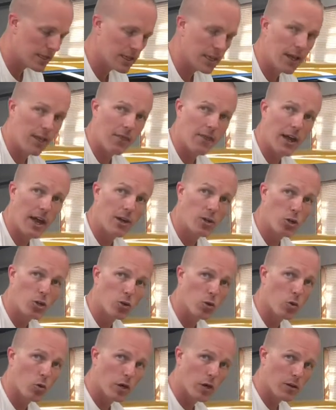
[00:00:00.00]
and let that do
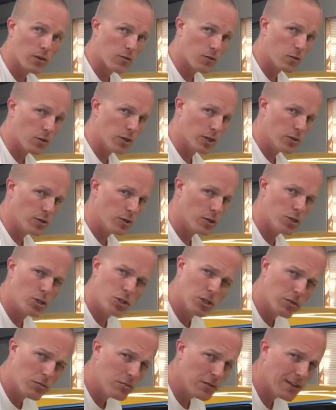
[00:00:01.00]
the work for you. You
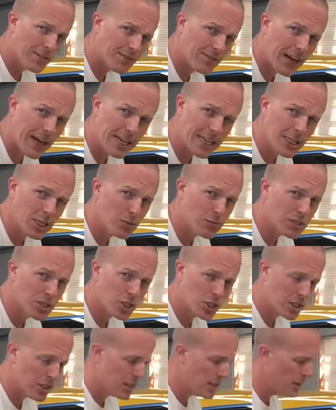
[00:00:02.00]
shouldn't be fighting the
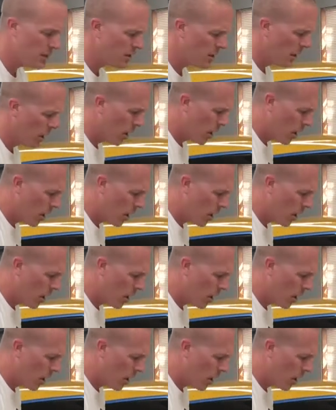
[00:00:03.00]
machine.